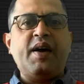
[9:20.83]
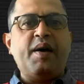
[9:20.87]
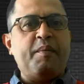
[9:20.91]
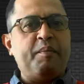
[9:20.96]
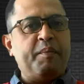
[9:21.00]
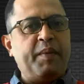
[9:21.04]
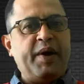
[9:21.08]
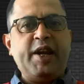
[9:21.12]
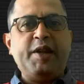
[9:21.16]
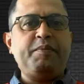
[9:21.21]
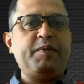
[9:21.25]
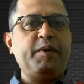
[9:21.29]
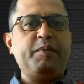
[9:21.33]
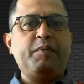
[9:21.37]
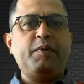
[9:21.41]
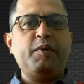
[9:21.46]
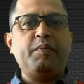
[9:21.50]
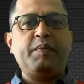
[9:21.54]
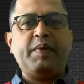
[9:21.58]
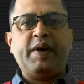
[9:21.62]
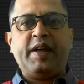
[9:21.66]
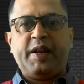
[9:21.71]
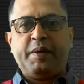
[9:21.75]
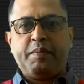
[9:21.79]
many people
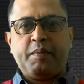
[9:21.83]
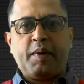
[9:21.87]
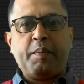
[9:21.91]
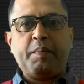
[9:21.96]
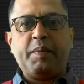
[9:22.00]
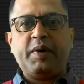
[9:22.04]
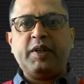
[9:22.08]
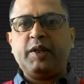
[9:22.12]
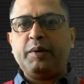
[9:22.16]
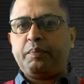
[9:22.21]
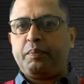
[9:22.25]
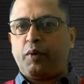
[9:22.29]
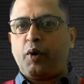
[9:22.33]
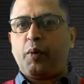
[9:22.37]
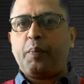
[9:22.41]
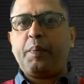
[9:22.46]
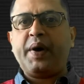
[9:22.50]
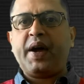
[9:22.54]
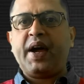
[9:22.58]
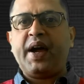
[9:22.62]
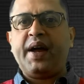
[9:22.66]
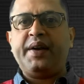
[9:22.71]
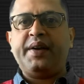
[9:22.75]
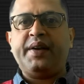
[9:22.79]
may remember the
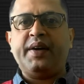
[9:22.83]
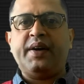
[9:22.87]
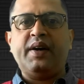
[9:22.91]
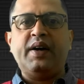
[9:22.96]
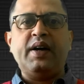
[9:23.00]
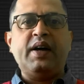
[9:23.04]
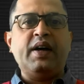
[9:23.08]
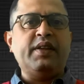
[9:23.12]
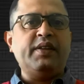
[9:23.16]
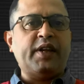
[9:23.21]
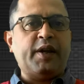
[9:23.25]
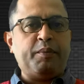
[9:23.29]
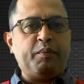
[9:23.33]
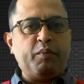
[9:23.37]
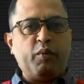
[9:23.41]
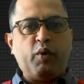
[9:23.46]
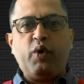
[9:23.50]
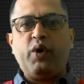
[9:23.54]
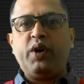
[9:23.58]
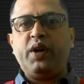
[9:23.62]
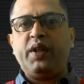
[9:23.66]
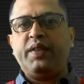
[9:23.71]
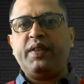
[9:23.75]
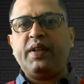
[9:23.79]
propaganda that
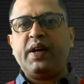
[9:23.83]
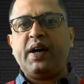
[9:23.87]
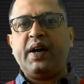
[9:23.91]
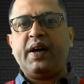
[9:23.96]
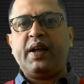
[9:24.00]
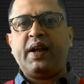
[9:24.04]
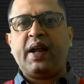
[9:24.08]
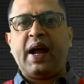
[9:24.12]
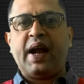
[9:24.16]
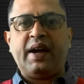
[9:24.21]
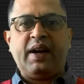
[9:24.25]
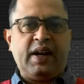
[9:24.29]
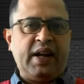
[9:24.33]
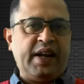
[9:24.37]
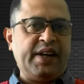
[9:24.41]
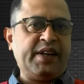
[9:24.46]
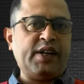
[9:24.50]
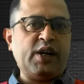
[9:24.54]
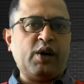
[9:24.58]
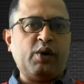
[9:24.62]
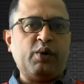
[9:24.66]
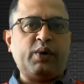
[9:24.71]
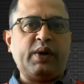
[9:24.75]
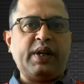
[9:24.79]
Mohanan Nair had
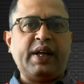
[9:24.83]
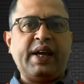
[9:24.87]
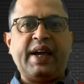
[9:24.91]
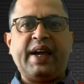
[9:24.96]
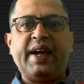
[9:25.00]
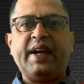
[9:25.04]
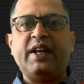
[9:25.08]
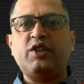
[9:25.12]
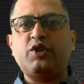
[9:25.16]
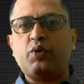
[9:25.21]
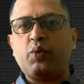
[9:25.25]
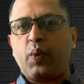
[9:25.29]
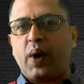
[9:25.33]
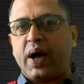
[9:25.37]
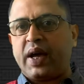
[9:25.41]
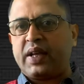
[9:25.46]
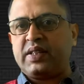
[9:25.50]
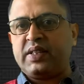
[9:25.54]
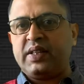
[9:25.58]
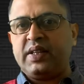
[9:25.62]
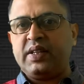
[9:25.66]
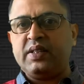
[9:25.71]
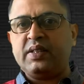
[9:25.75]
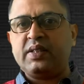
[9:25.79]
let out against
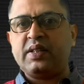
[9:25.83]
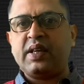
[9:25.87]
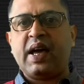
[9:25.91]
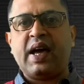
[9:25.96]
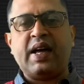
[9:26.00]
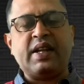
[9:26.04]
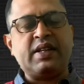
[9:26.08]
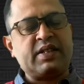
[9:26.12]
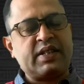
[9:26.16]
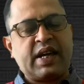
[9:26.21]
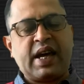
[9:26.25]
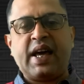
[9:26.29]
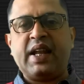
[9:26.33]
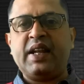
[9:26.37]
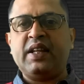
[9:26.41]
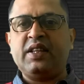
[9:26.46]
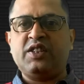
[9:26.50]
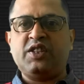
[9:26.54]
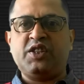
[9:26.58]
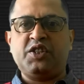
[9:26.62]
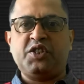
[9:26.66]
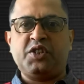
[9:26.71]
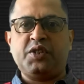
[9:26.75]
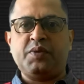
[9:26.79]
vaccines and scanning
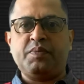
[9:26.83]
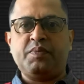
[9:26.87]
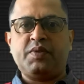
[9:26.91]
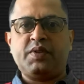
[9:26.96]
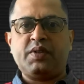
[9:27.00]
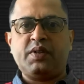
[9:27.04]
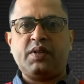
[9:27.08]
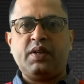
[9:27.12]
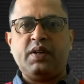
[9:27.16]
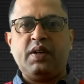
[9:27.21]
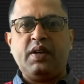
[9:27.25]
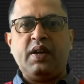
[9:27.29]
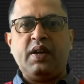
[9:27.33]
systems.